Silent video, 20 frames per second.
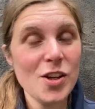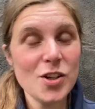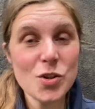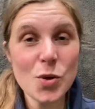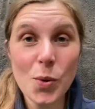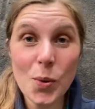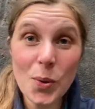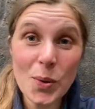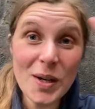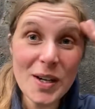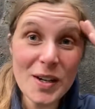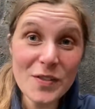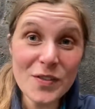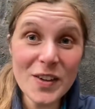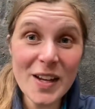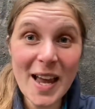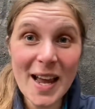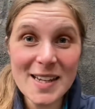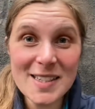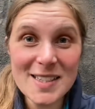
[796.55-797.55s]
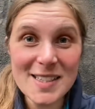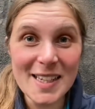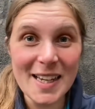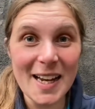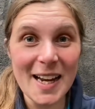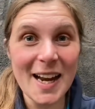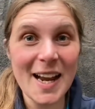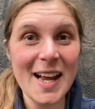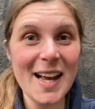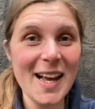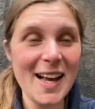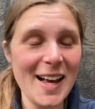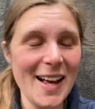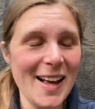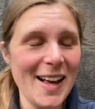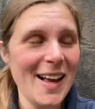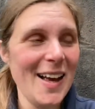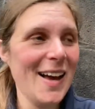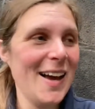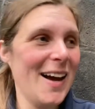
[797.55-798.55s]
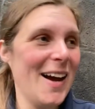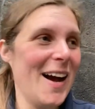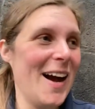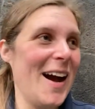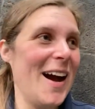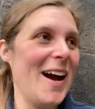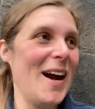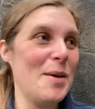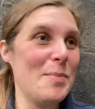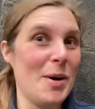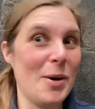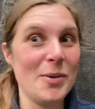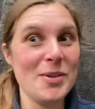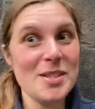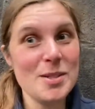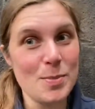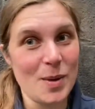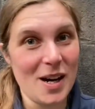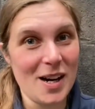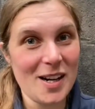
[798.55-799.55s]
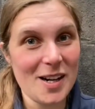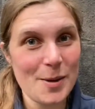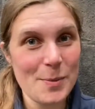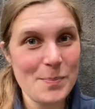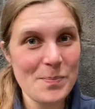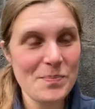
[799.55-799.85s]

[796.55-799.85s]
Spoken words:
Totally forgetting about his back.